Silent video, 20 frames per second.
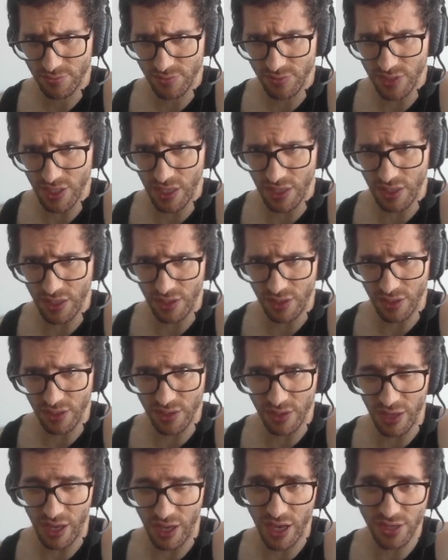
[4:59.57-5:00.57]
Ding
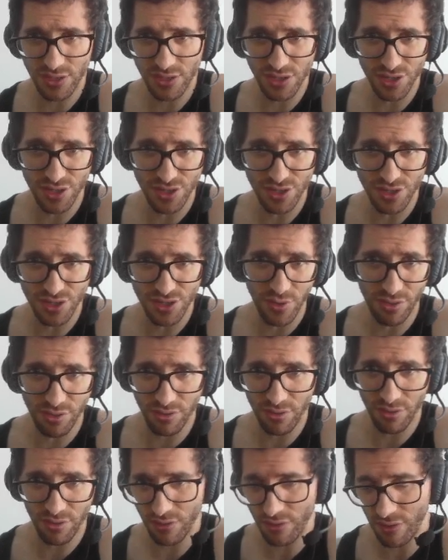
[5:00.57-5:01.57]
answers with
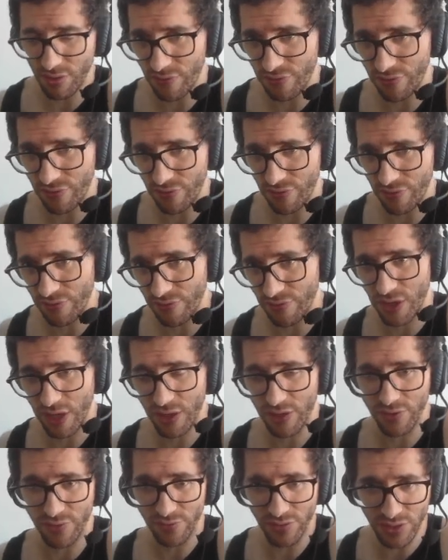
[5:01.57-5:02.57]
an offer of a
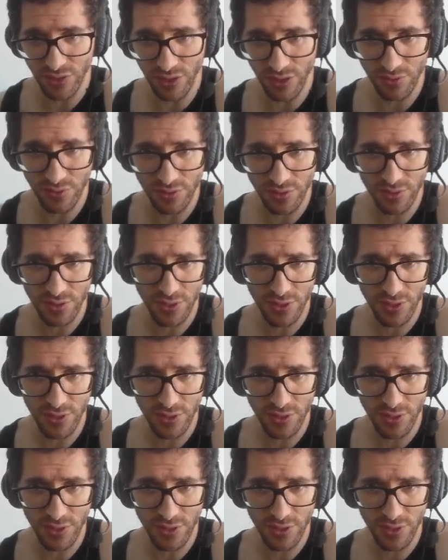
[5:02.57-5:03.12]
trade of his own.